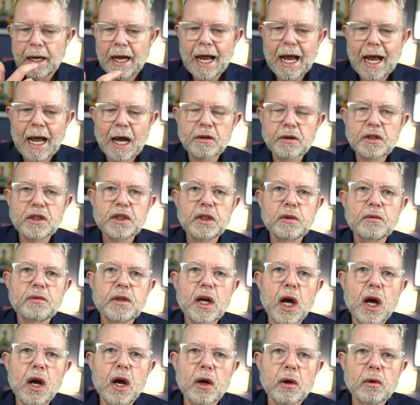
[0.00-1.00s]
How do you
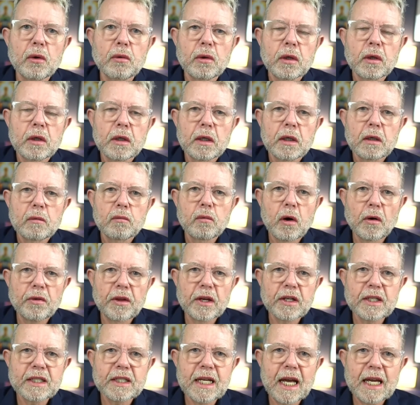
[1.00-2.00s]
know
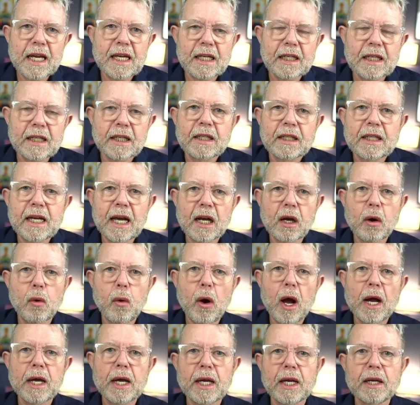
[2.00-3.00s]
what they're saying? Get
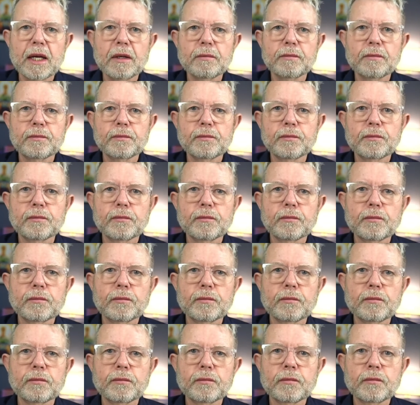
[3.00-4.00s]
quiet.
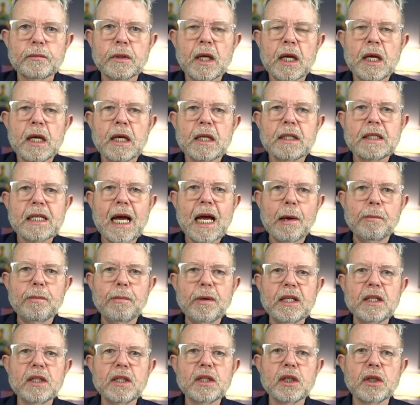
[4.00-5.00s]

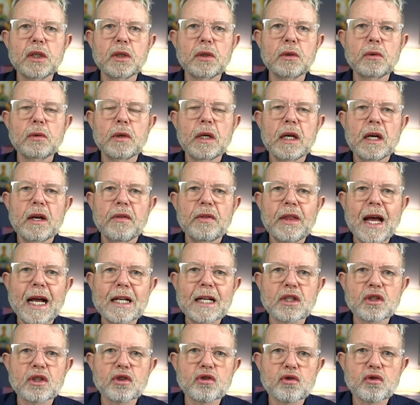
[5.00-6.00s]
Tap into
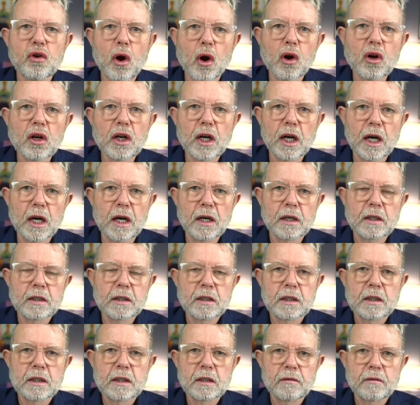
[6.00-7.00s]
that stronger
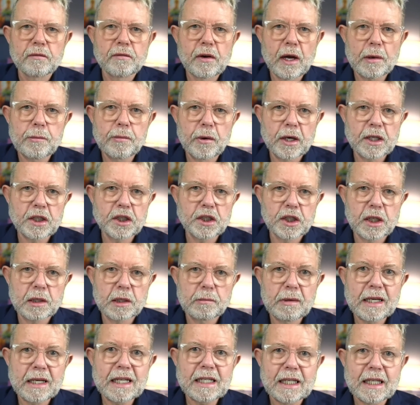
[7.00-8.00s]

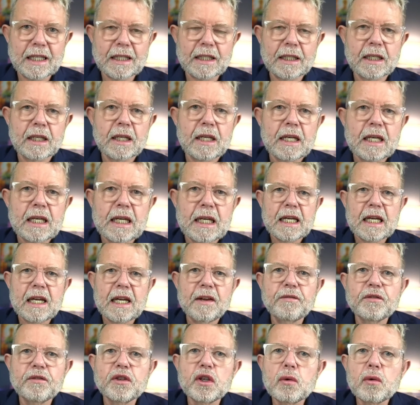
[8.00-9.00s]
vibration. Meaning,
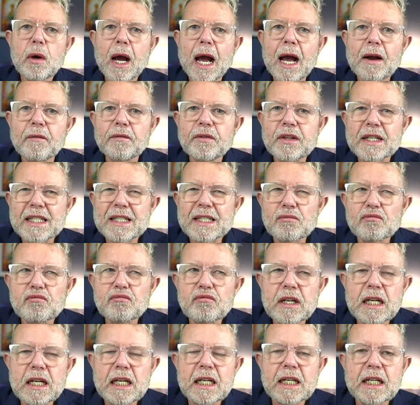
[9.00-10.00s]
if you have this
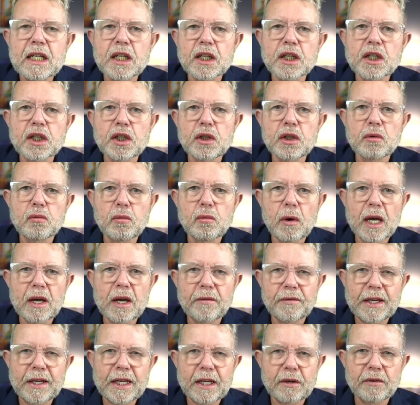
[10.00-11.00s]
really acute
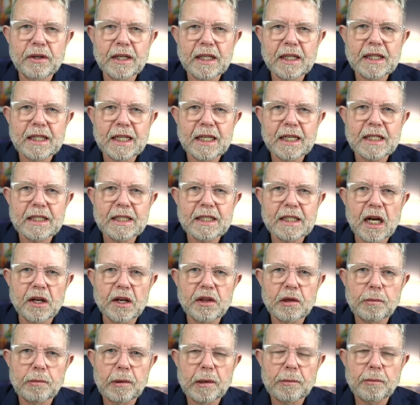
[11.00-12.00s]
way of hearing things that
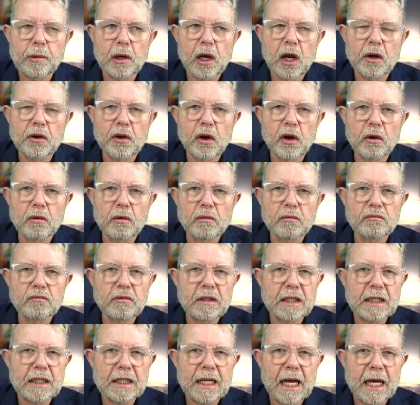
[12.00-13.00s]
other people are not
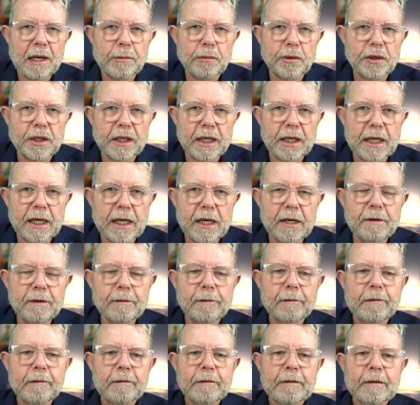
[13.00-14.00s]
really able to hear,
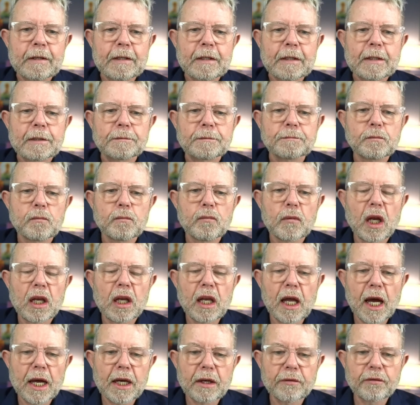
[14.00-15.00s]

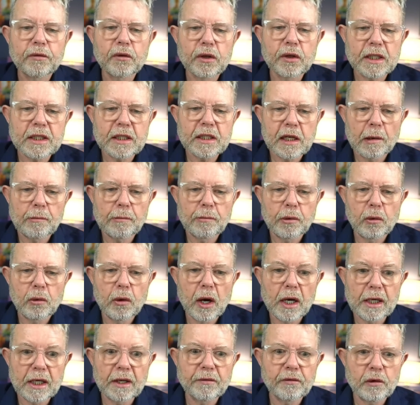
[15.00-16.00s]
like, for
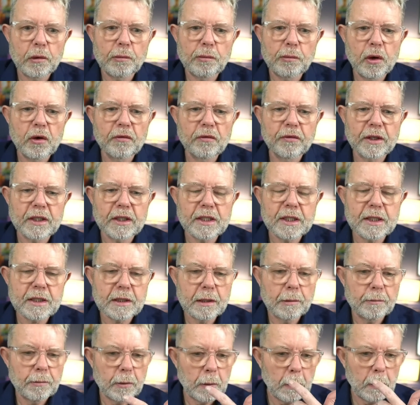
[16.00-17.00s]
example, I'll give you a perfect
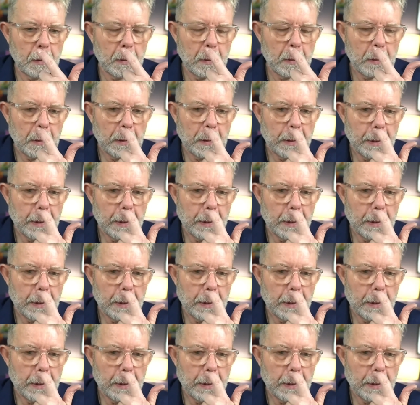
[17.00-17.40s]
example.